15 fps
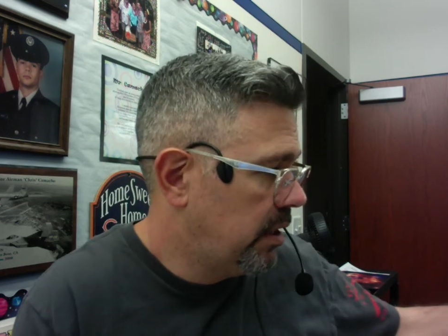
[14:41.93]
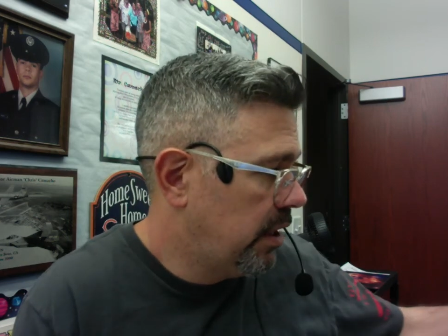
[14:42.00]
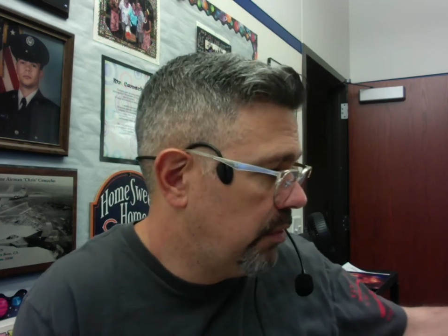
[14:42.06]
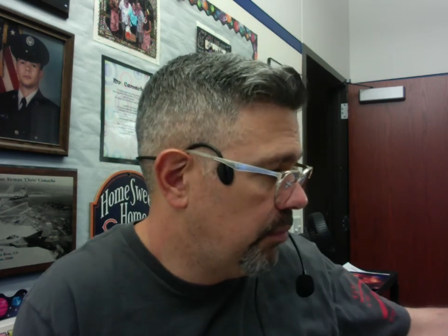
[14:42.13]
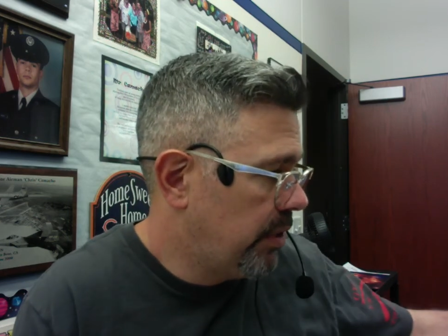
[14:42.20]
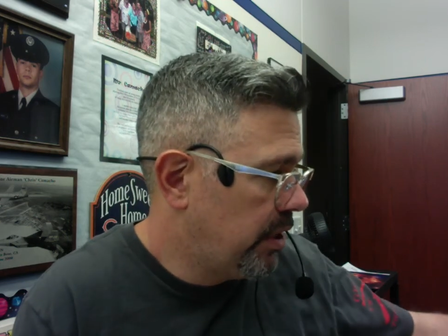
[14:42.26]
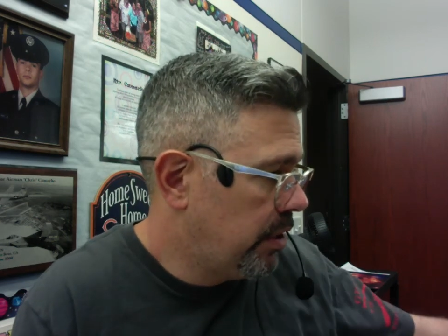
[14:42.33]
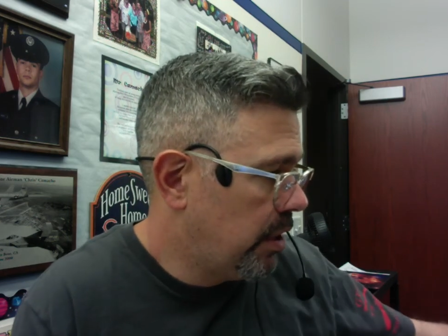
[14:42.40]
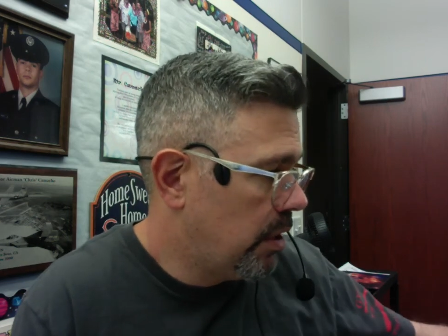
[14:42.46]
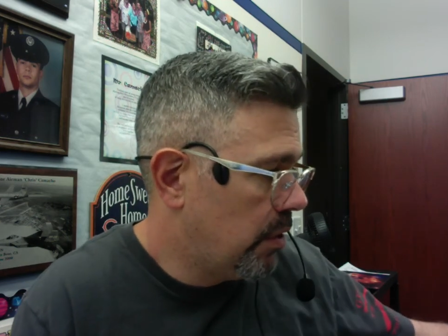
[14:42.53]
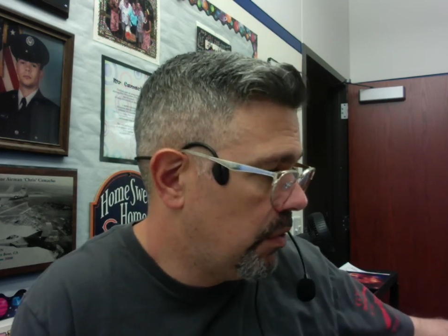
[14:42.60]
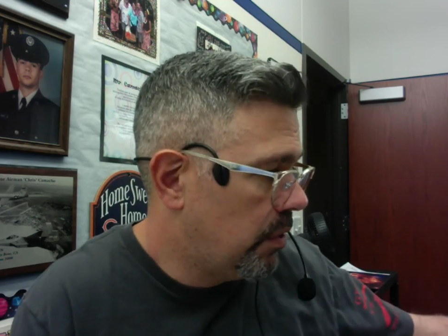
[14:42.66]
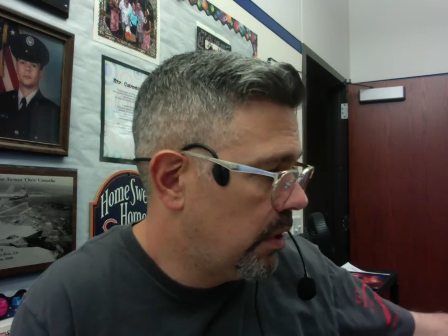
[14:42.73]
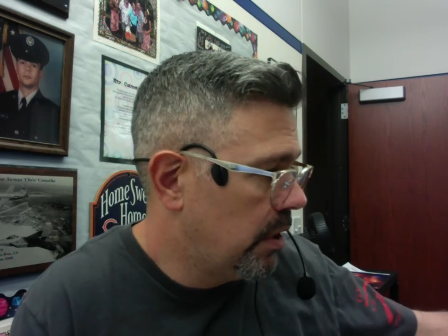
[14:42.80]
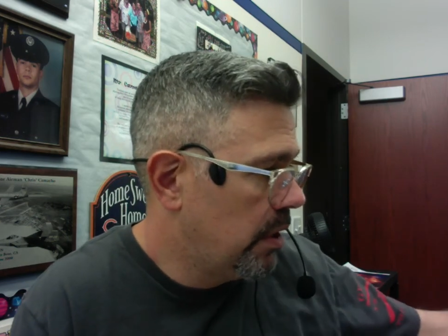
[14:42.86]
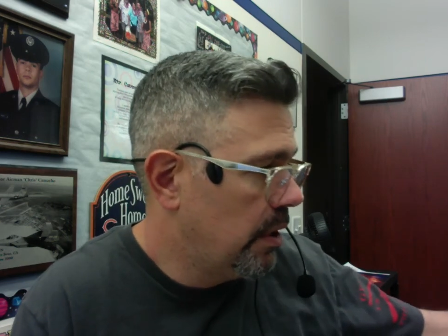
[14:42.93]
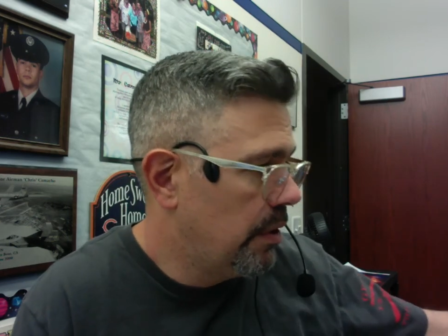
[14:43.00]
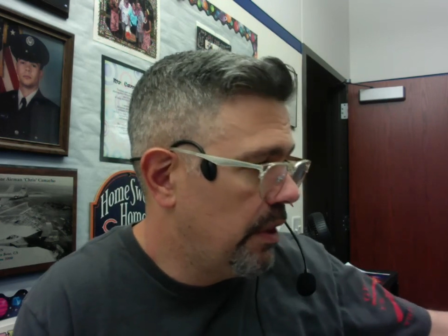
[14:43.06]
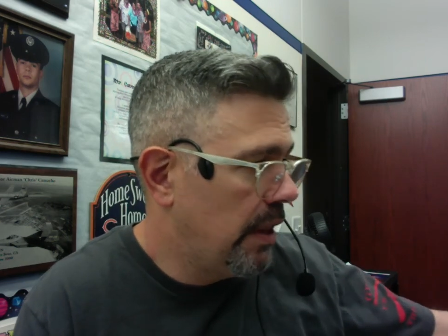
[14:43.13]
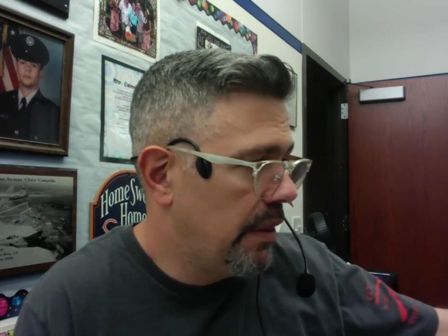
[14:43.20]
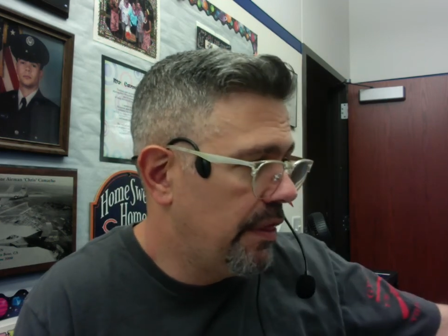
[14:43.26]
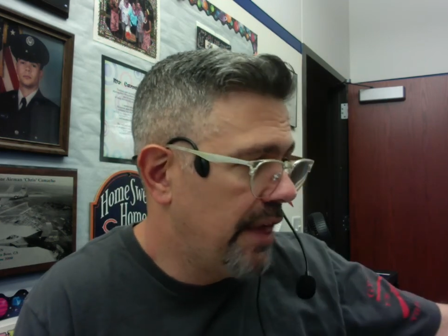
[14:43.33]
and we know
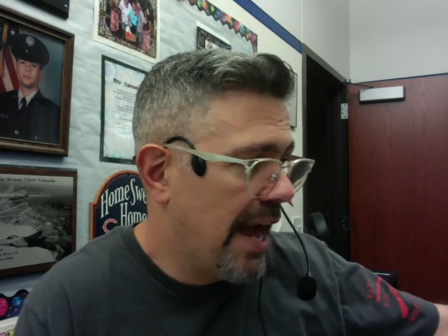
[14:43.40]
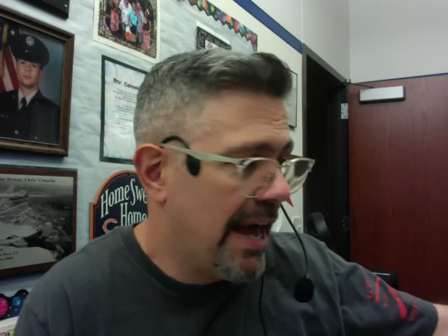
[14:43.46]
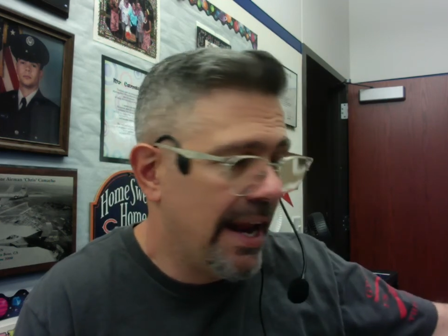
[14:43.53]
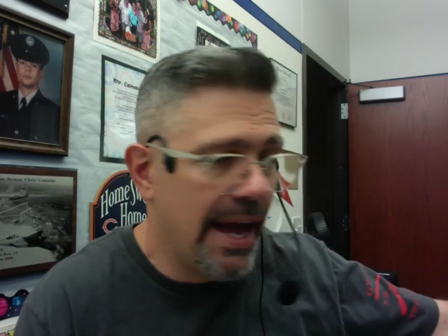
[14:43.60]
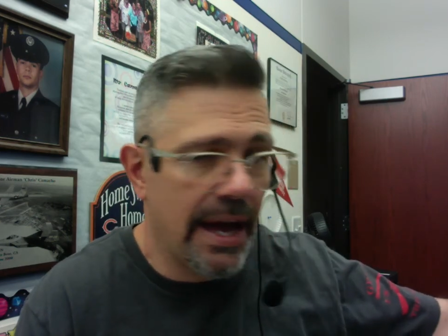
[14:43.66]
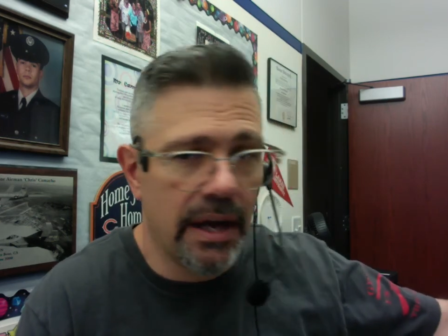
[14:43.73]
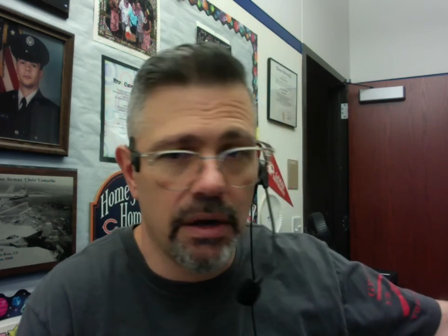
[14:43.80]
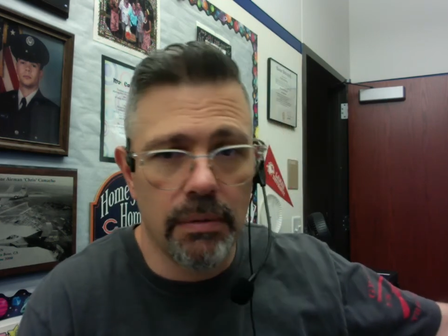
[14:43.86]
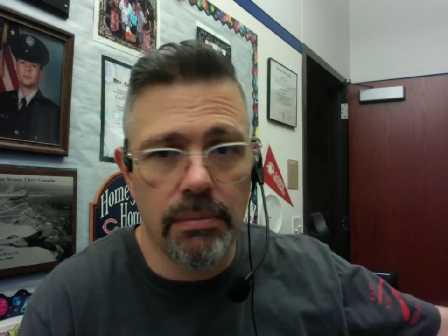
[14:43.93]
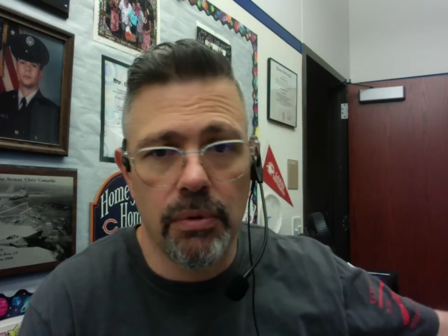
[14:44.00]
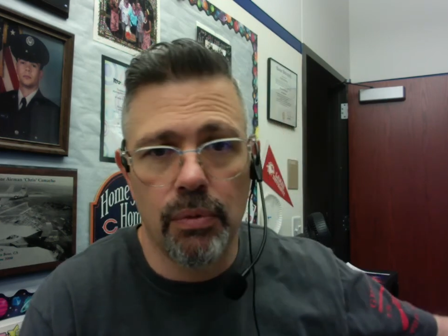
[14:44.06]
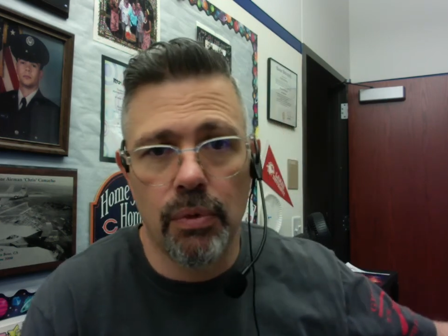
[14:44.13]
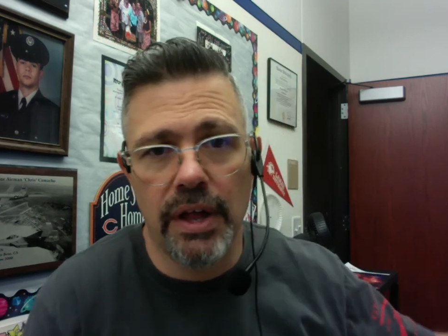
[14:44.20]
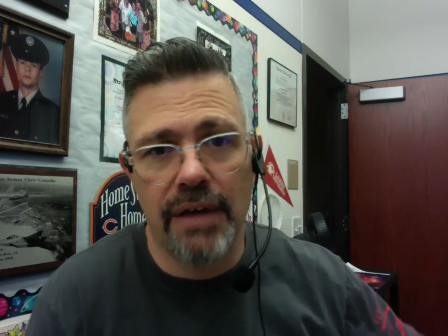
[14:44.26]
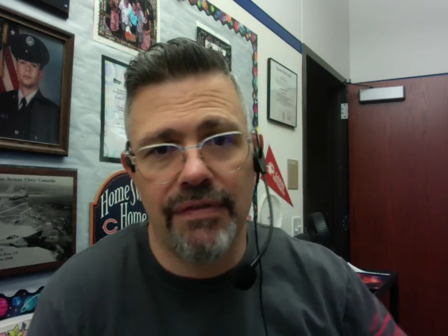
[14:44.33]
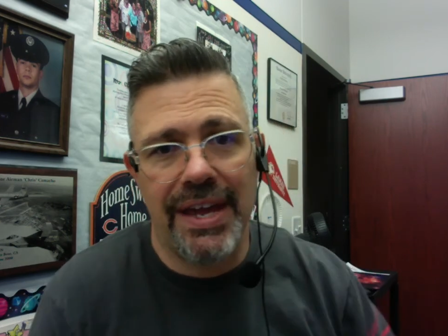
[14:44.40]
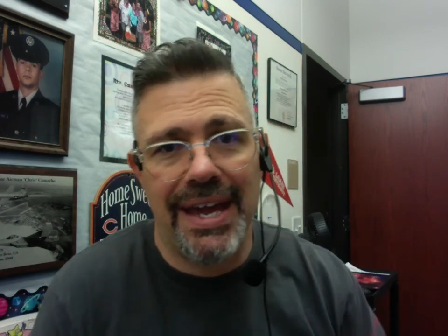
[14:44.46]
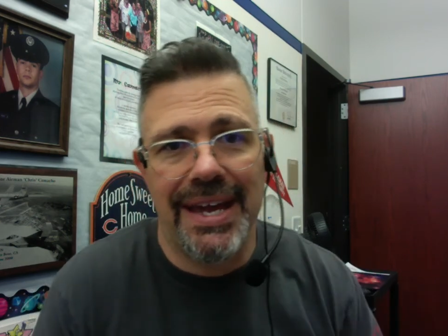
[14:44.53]
that that atom will have